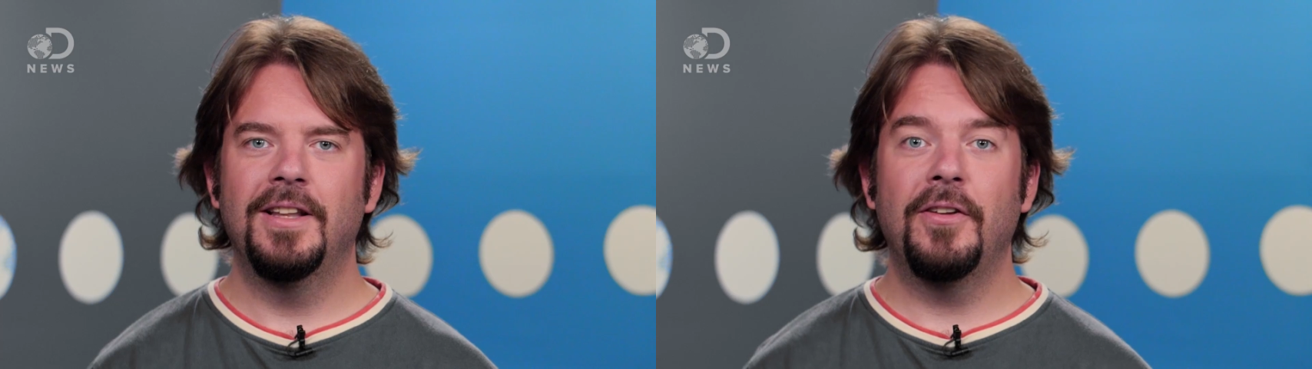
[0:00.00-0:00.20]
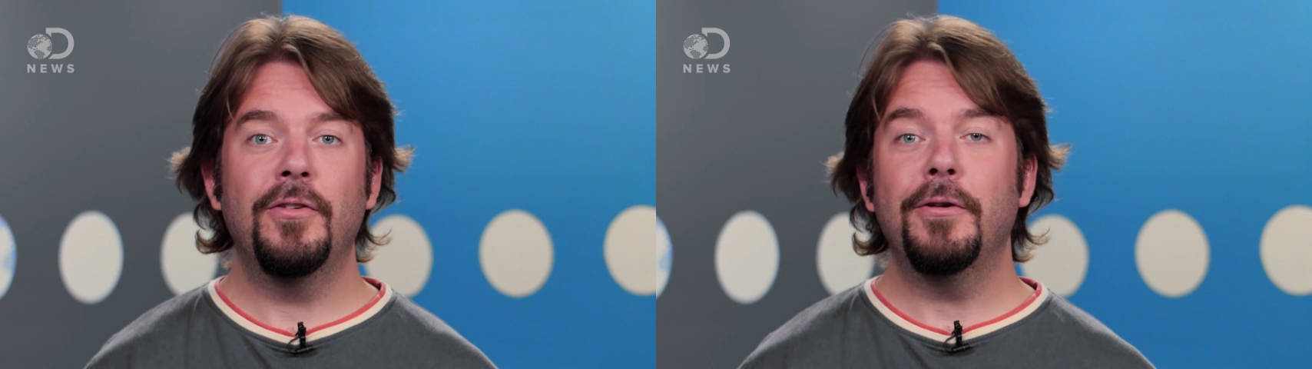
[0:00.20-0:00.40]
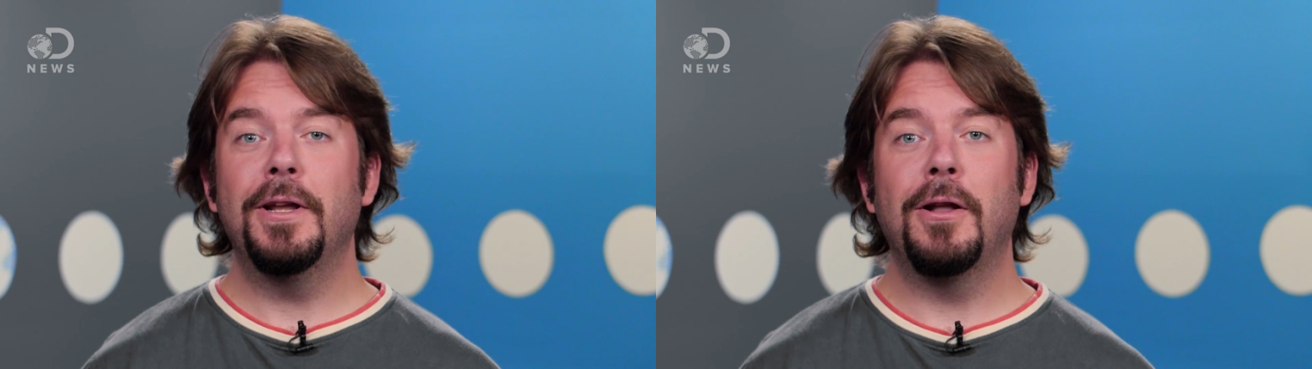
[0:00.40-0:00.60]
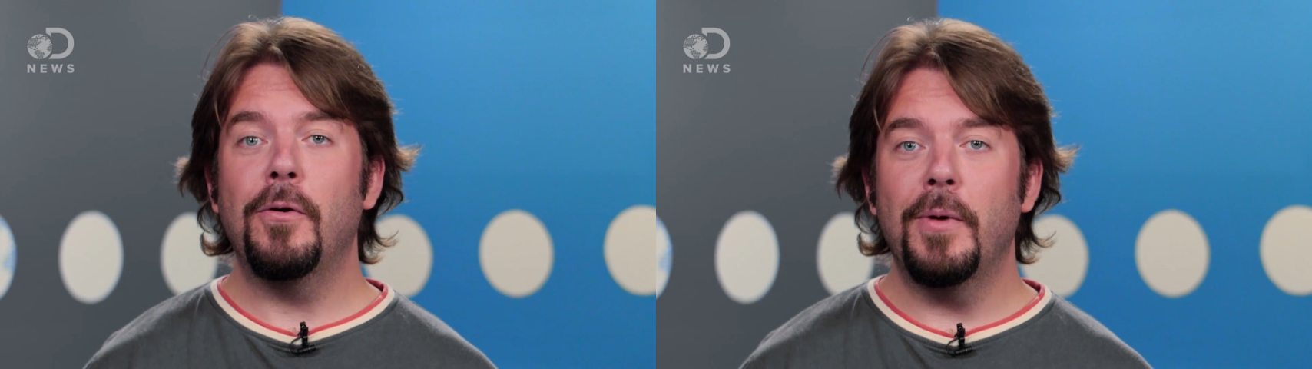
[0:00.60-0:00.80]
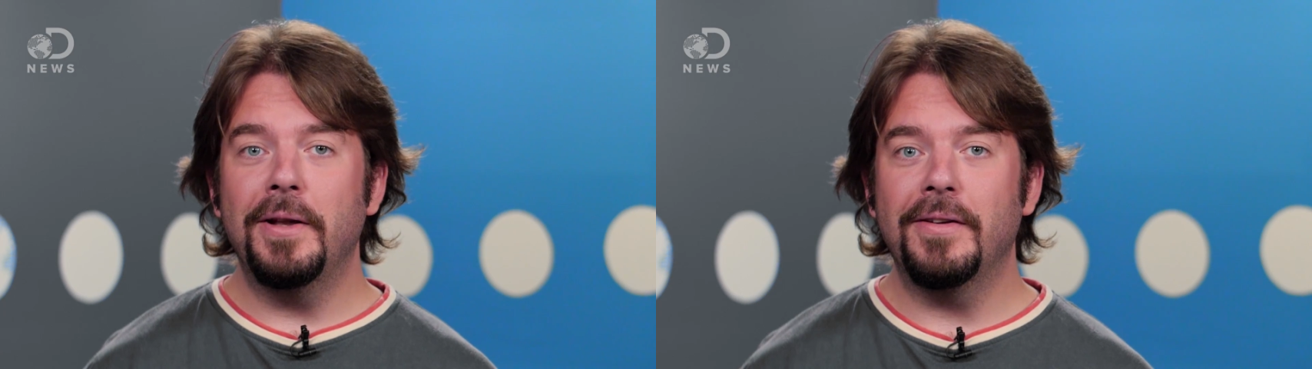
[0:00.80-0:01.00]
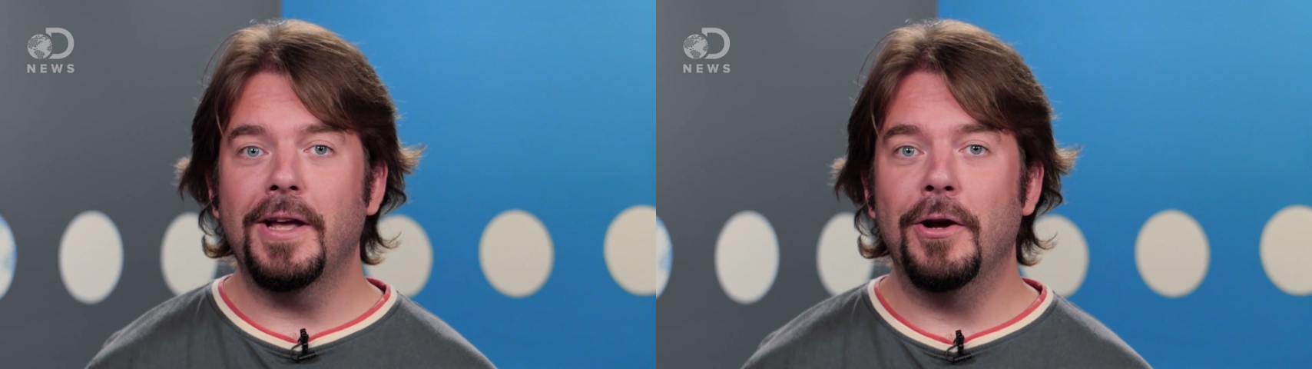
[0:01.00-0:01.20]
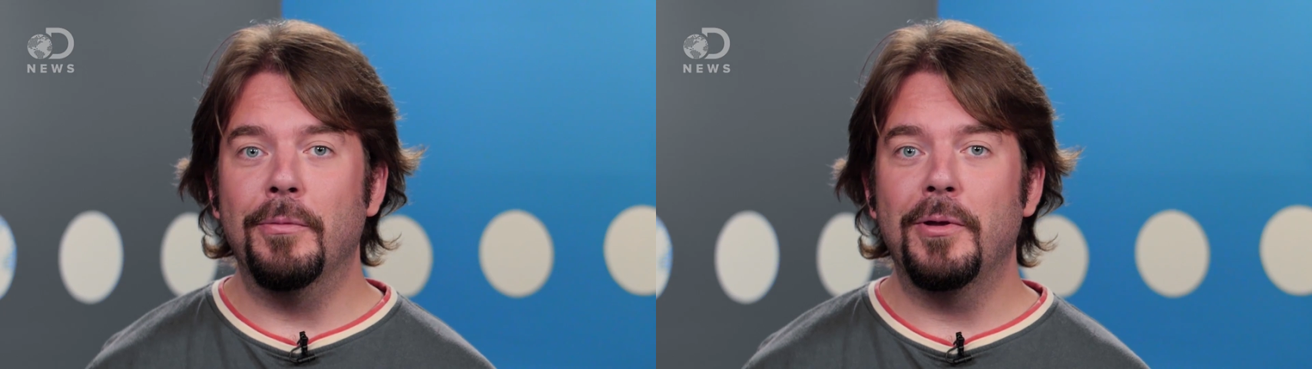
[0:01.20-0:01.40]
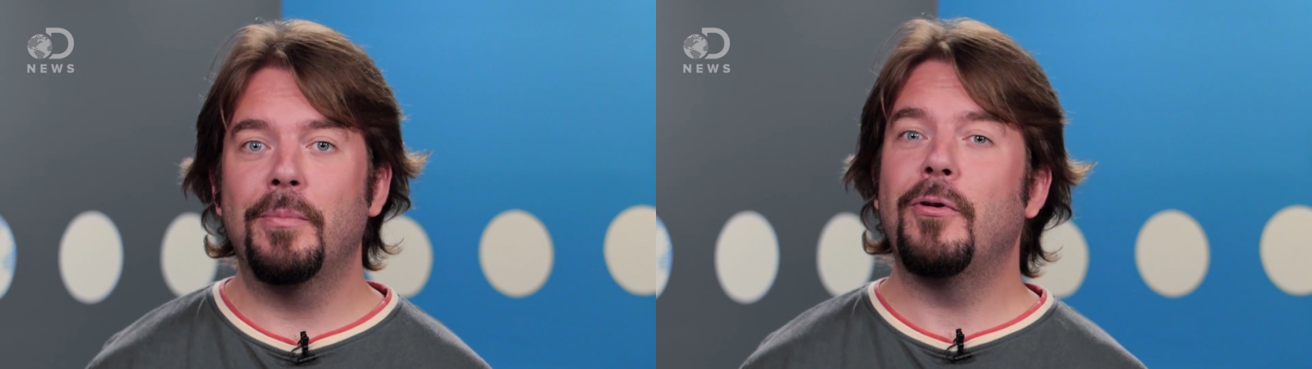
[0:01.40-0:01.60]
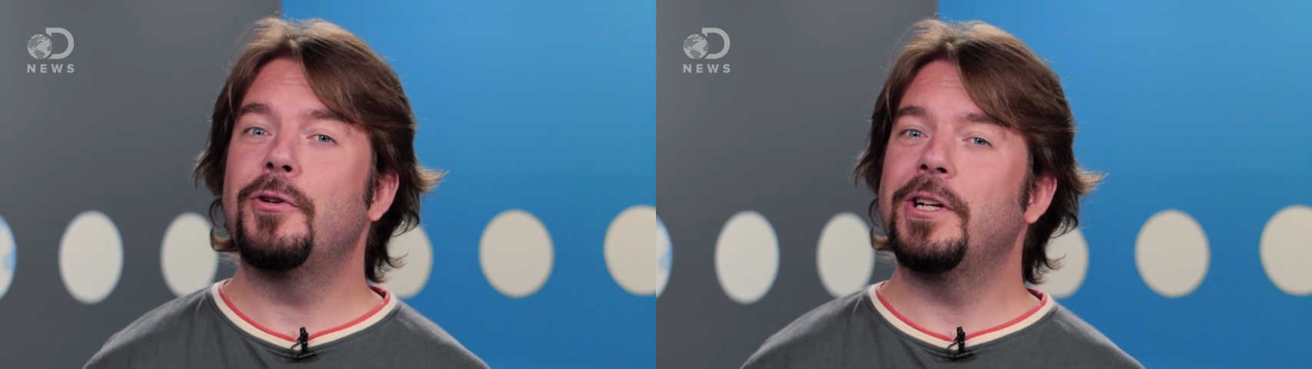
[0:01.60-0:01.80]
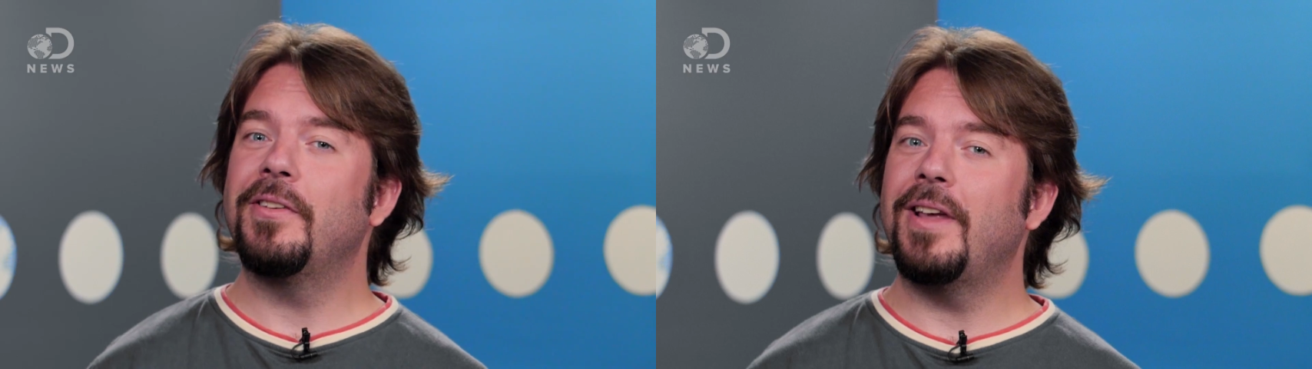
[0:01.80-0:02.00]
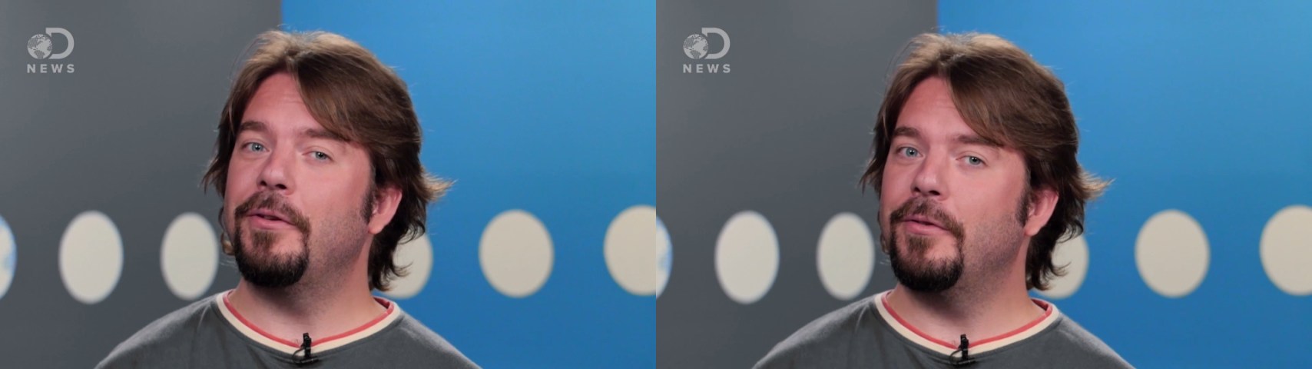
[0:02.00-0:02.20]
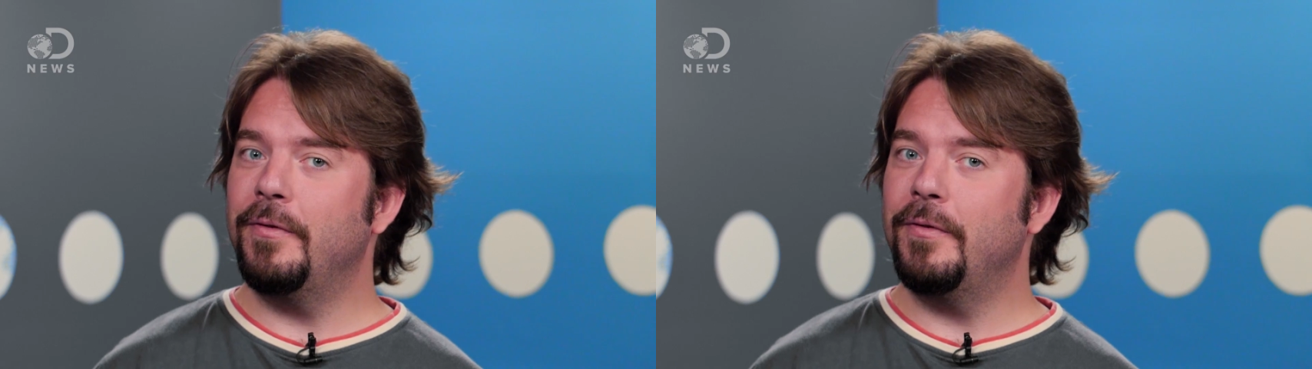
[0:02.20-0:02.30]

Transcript: There's certainly a long way to go, but the project sounds